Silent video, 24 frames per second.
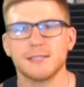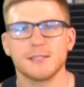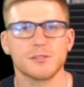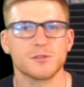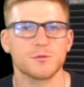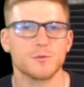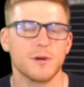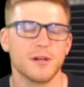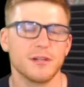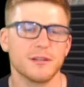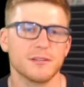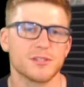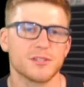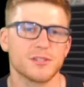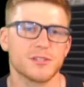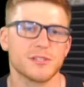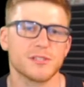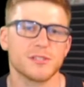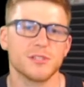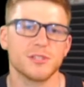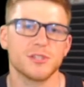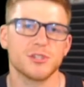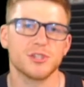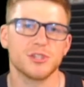as well
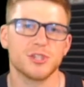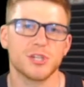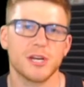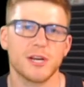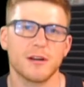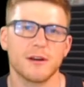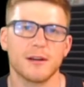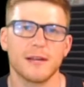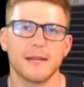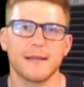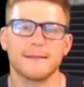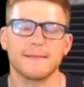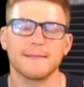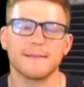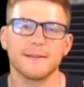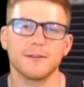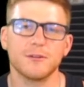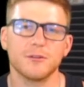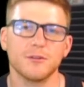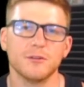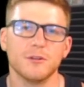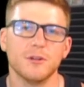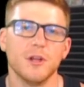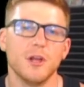as share a little